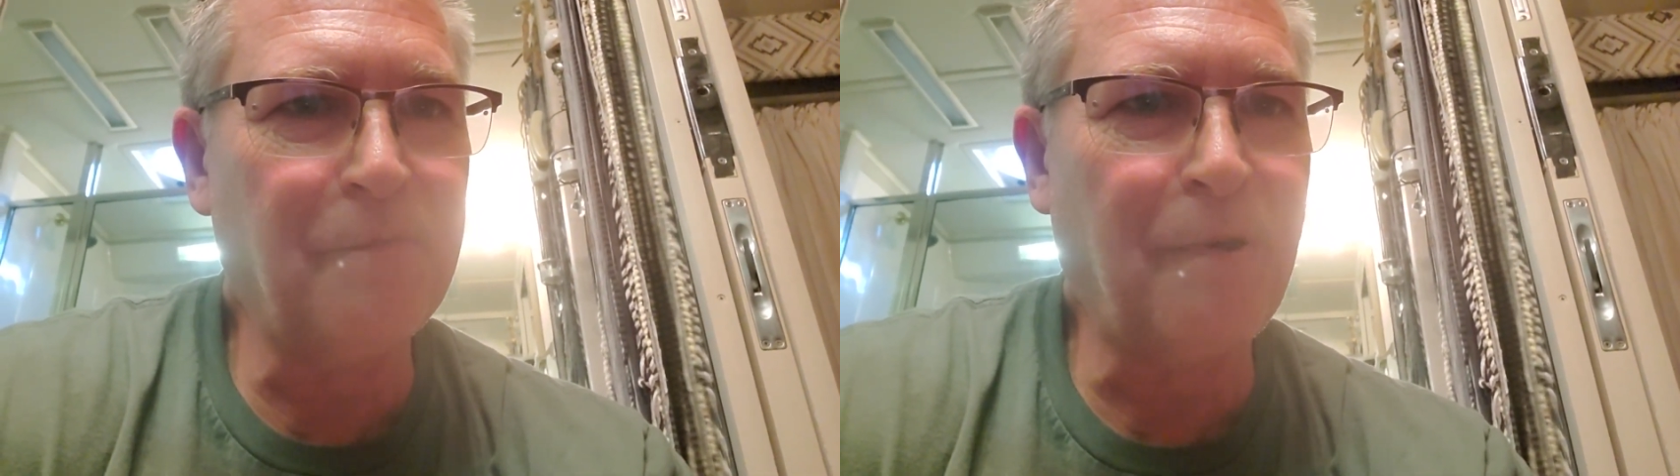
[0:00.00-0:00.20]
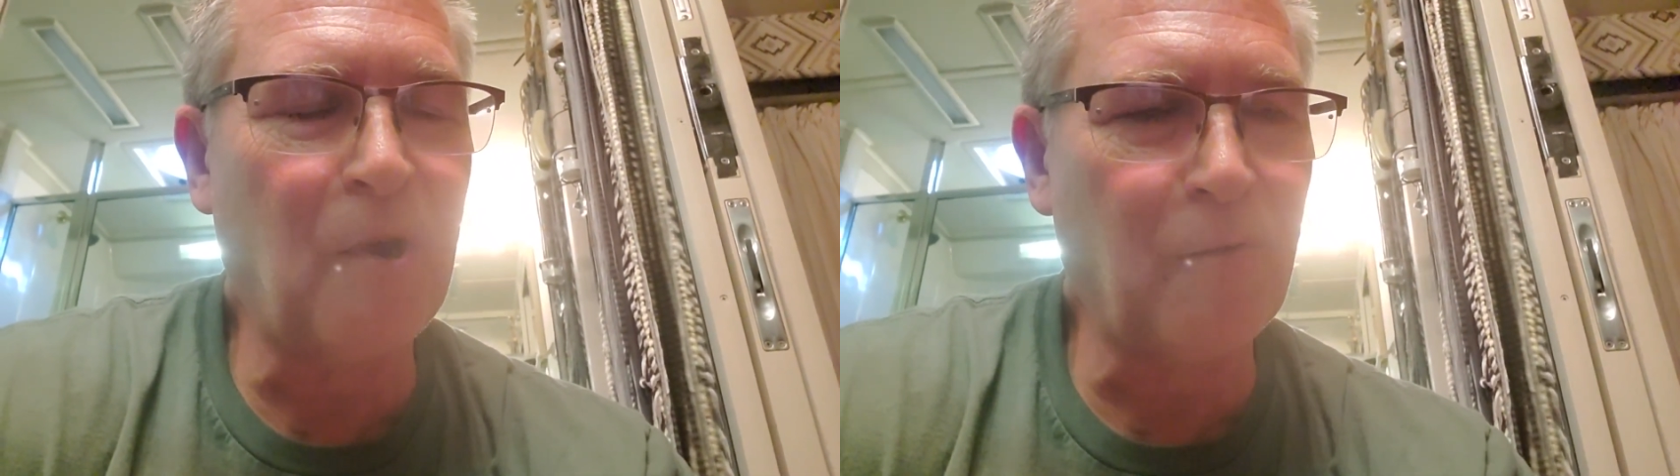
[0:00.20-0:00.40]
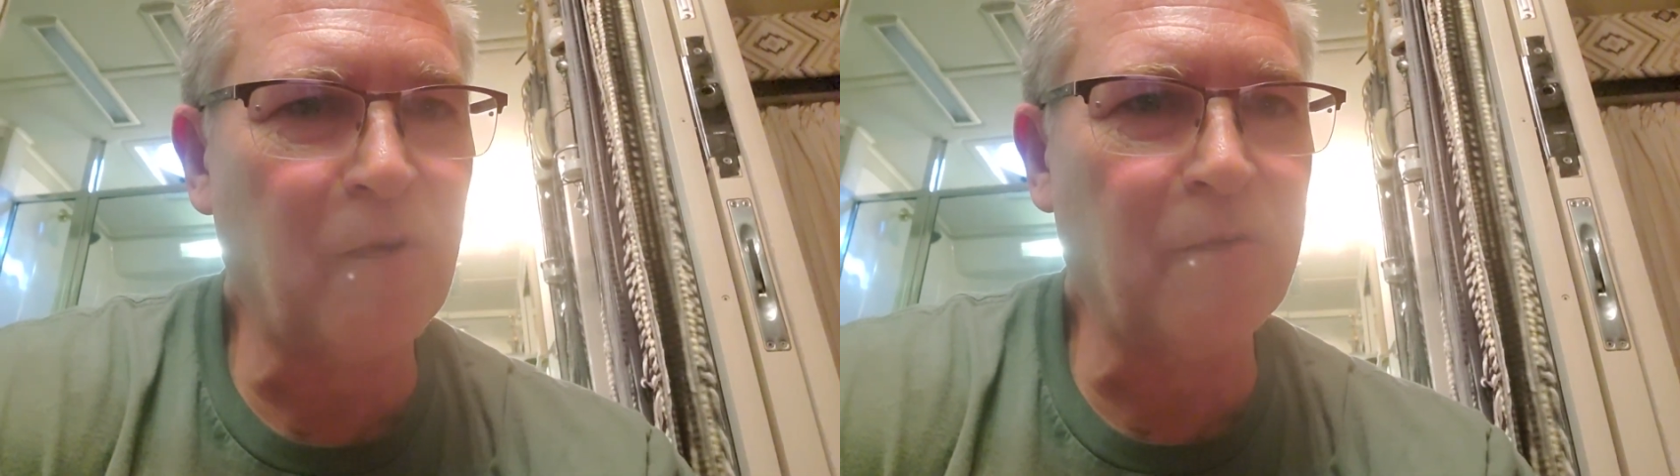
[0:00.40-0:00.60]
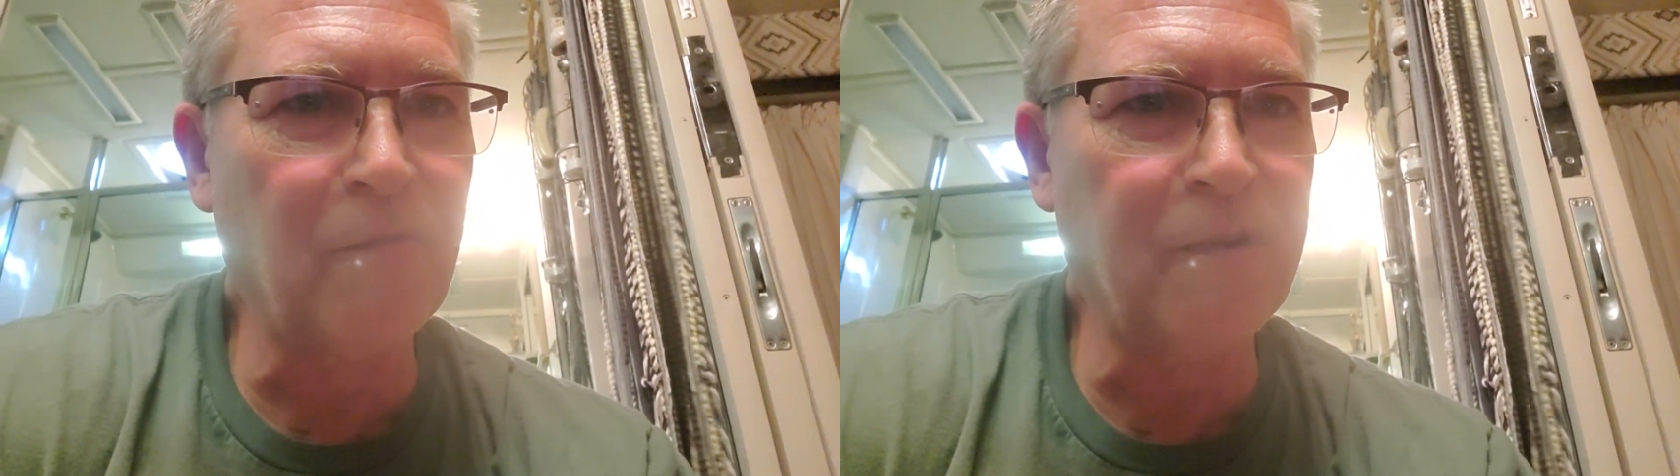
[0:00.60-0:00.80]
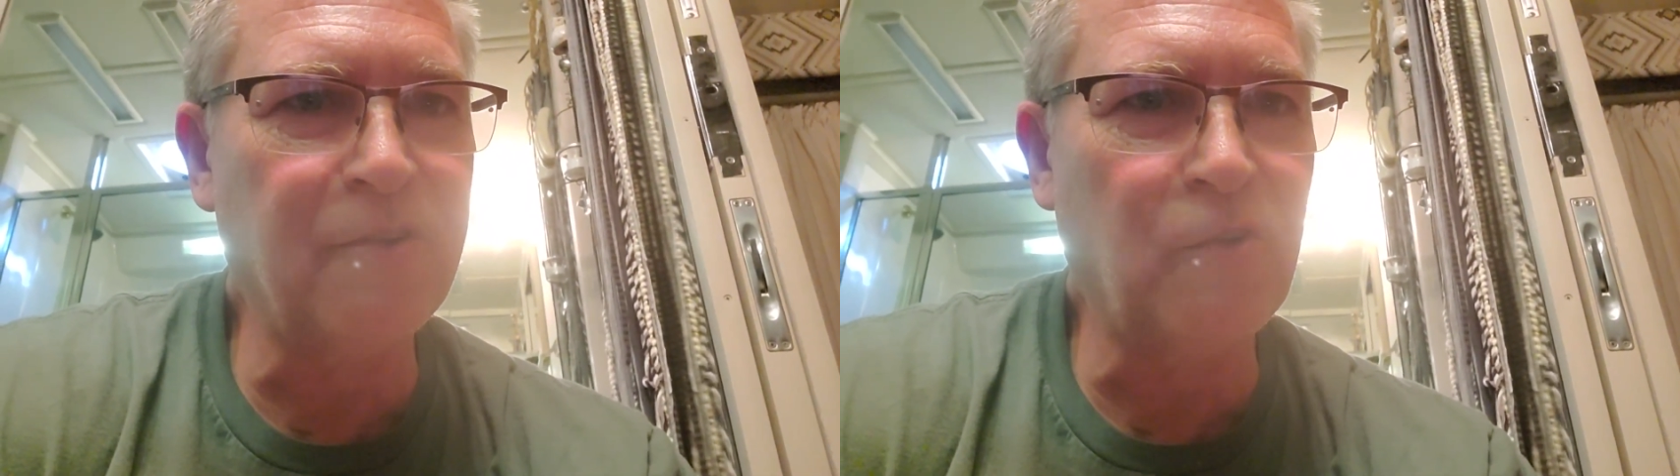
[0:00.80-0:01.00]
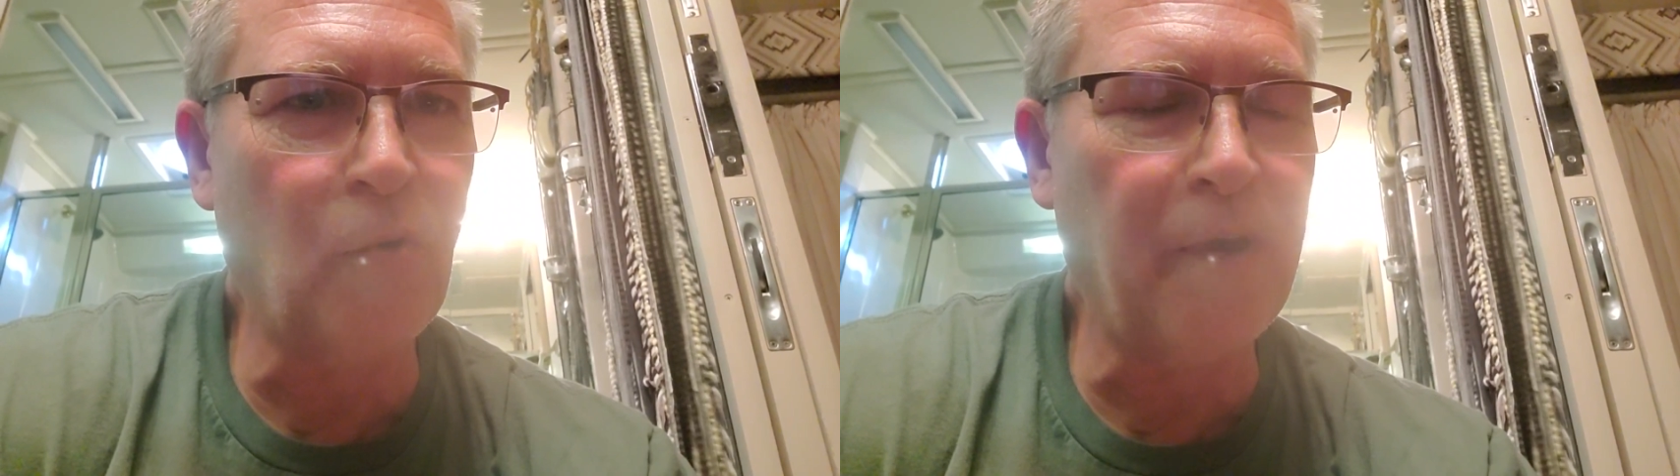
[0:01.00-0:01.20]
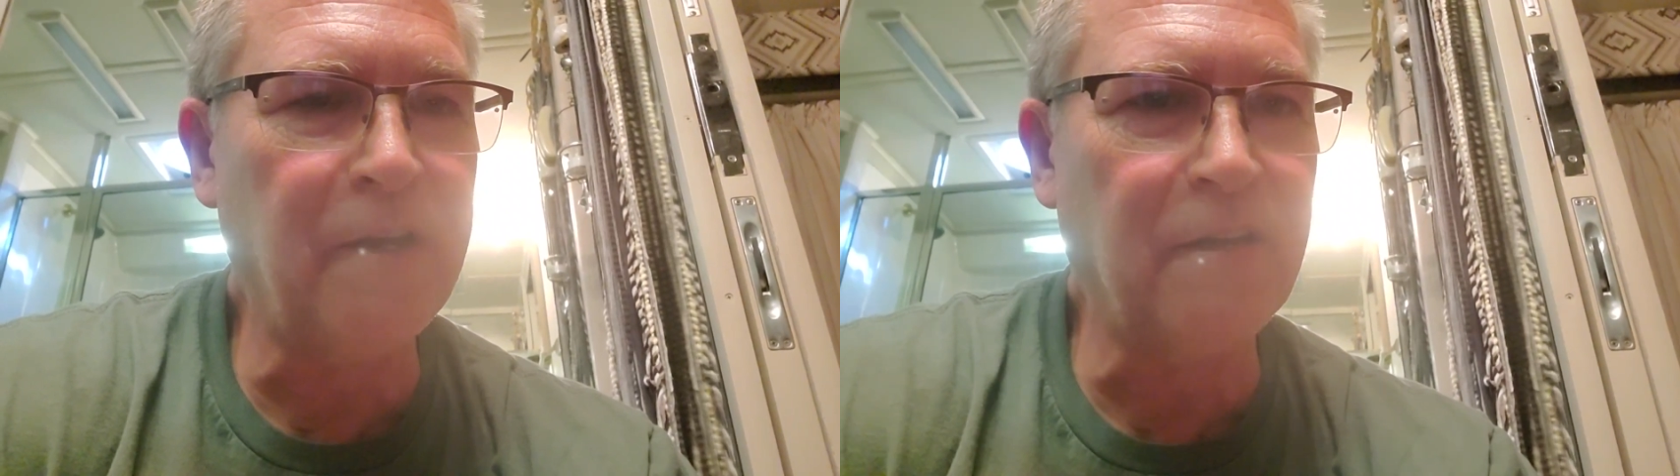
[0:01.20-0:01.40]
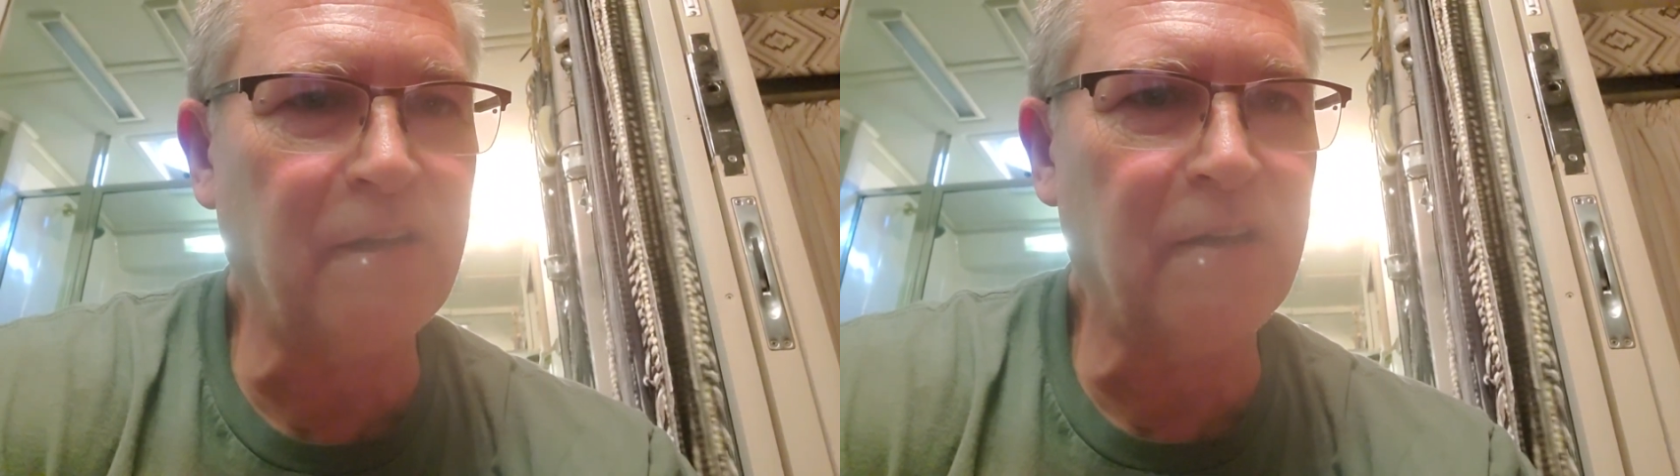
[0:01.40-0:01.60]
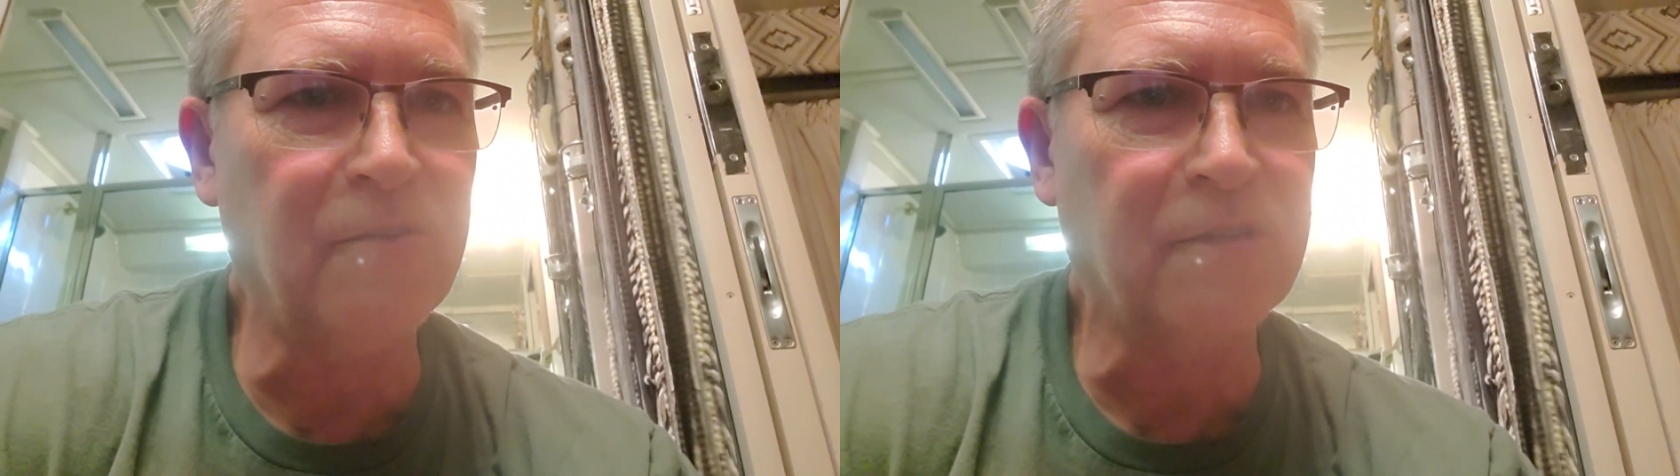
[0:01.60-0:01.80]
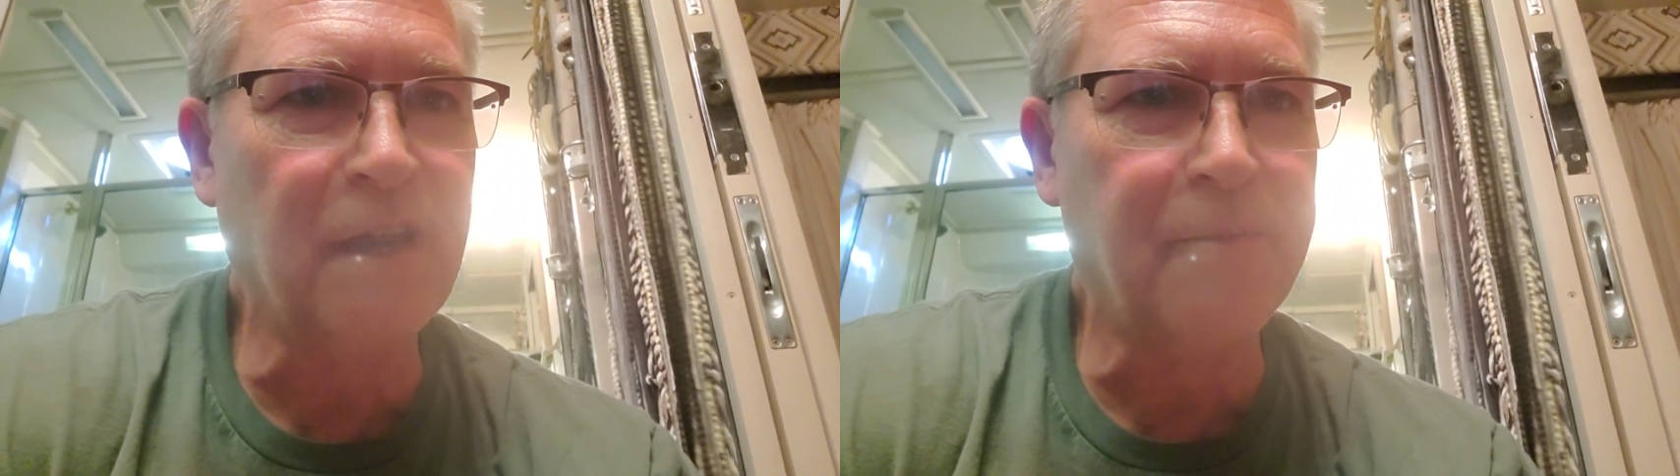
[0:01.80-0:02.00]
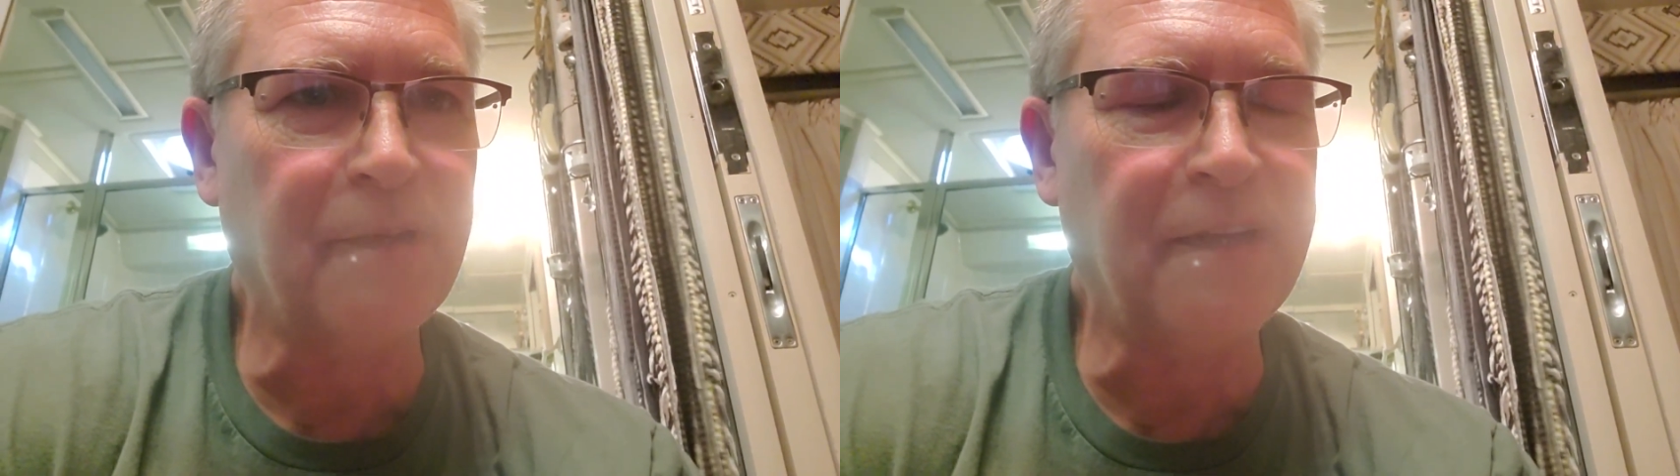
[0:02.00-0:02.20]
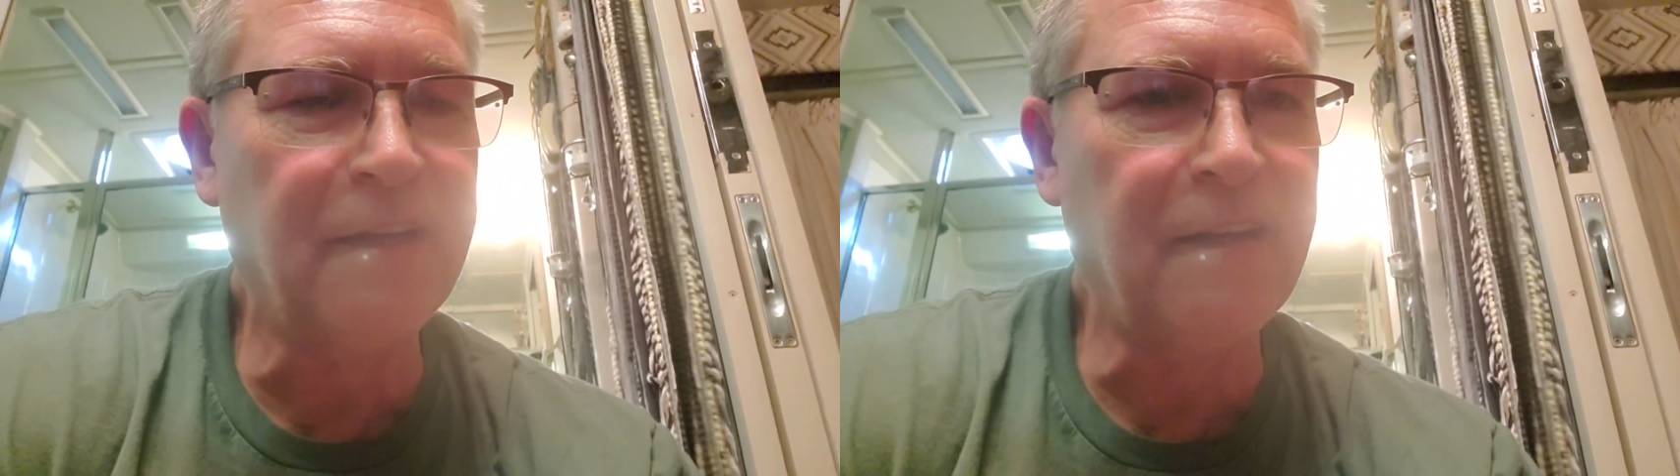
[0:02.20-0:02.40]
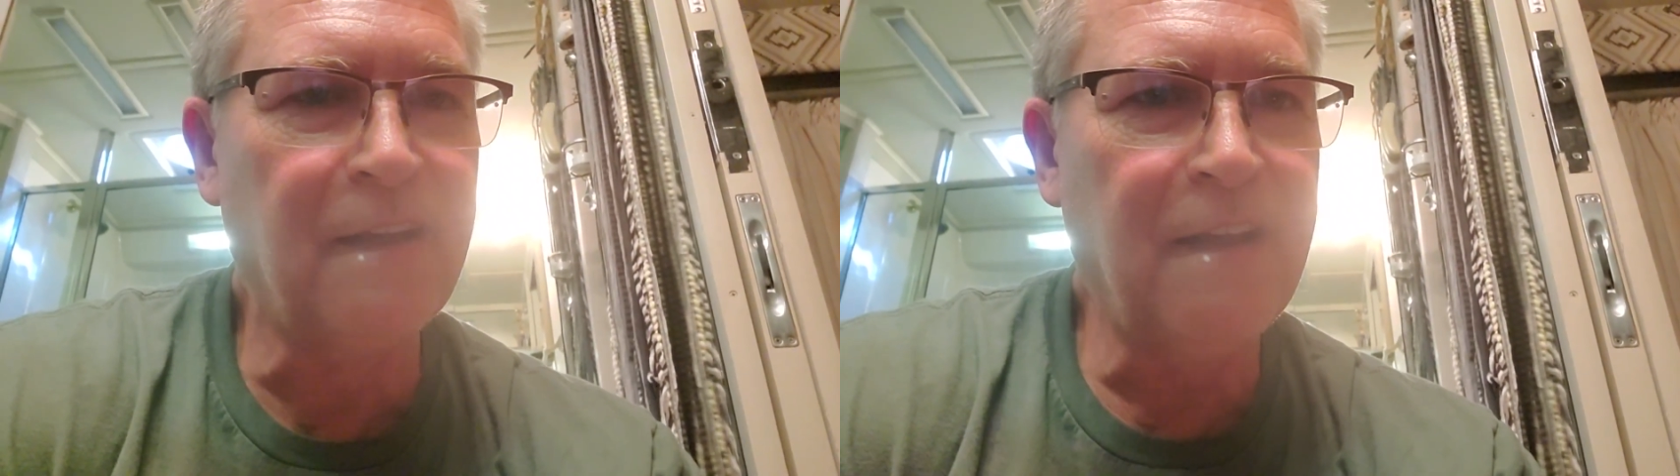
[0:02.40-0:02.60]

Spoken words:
part where it would join to the hose coupling